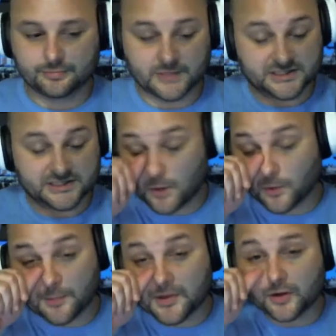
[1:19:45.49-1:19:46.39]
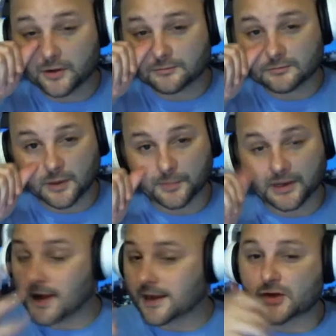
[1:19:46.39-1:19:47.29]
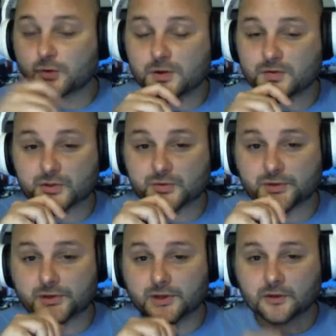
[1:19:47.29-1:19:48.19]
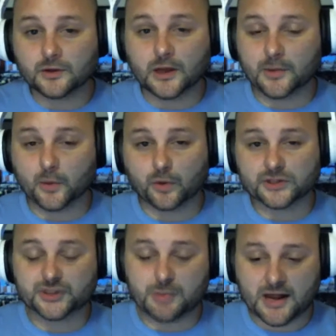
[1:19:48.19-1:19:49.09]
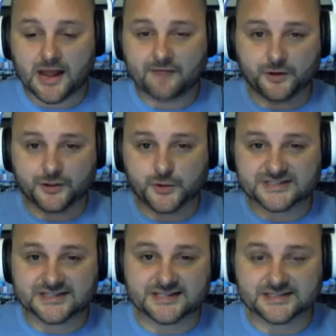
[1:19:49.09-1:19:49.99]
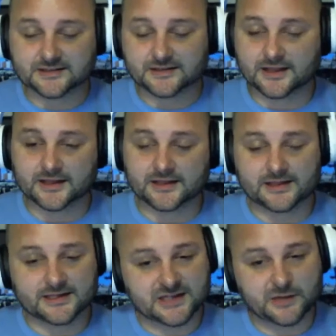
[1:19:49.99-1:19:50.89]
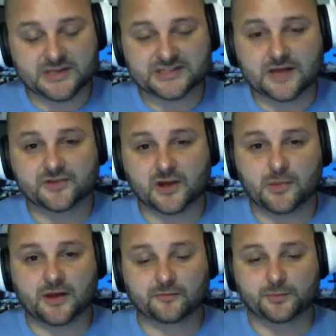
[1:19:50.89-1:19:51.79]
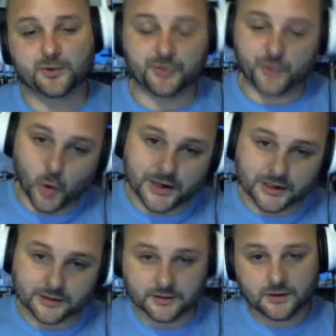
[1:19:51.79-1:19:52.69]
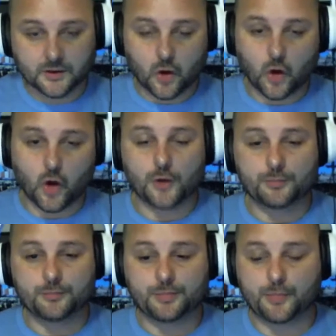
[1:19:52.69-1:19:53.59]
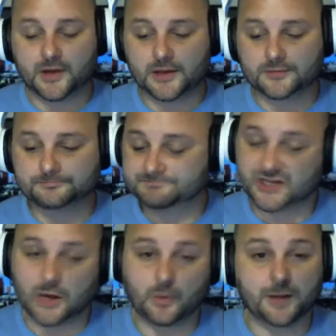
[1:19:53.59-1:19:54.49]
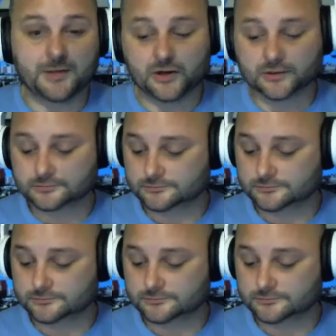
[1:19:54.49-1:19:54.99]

That's not what I'm hearing. I mean, I kind of agree with you. I mean, we're just about halfway through the season. That's going to be tough to come back from your throwing arm, but it's not what I'm hearing.